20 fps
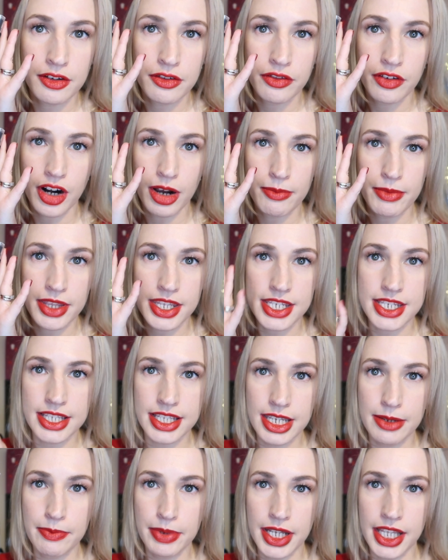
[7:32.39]
from the
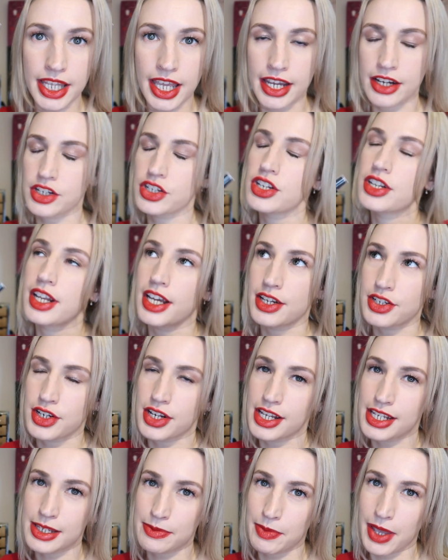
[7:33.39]
Sleep Collection, as you'd
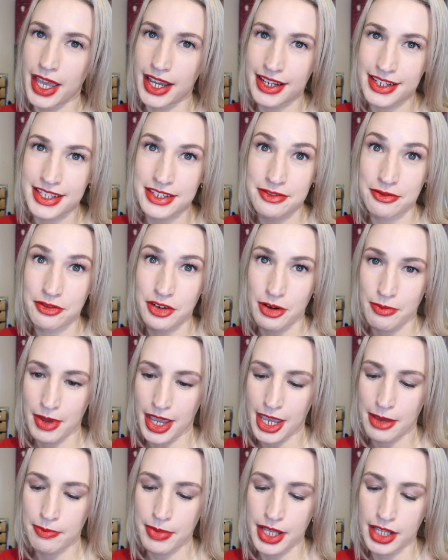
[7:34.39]
expect from
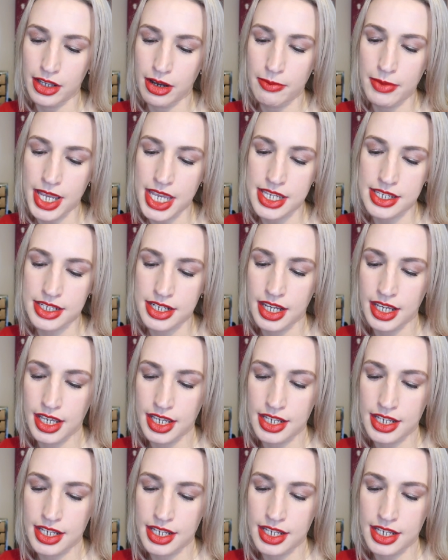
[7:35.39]
a pillow mist,